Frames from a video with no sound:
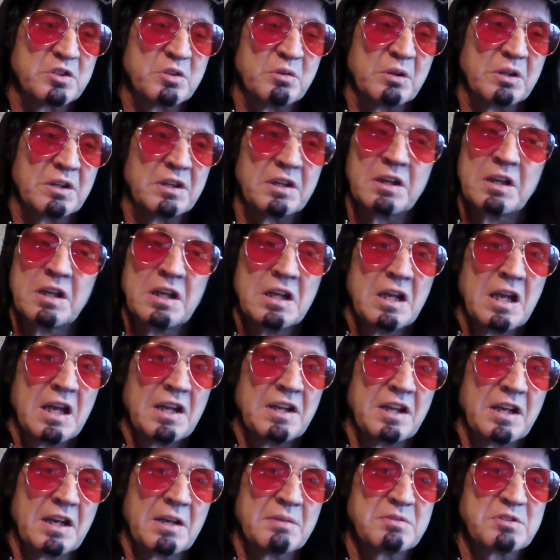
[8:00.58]
and
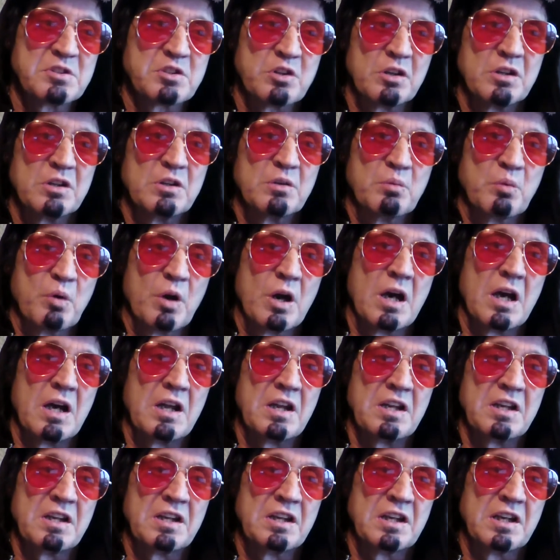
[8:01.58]
then I'm starting to watch,
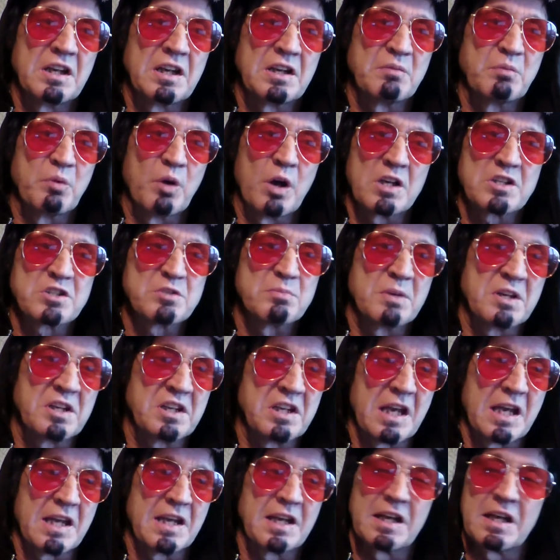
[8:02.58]
and then I watch them
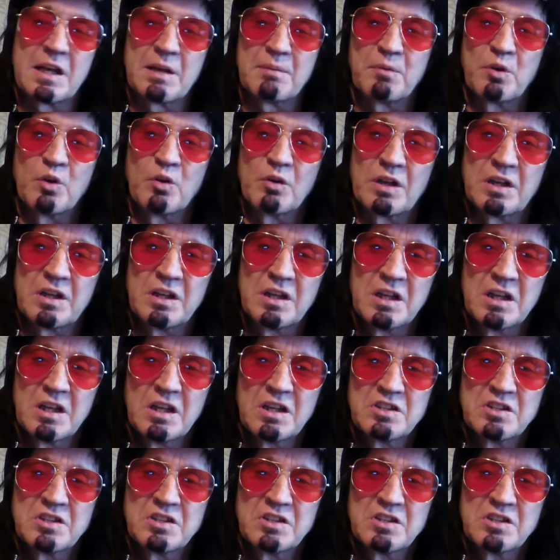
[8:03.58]
again, and I'm going like,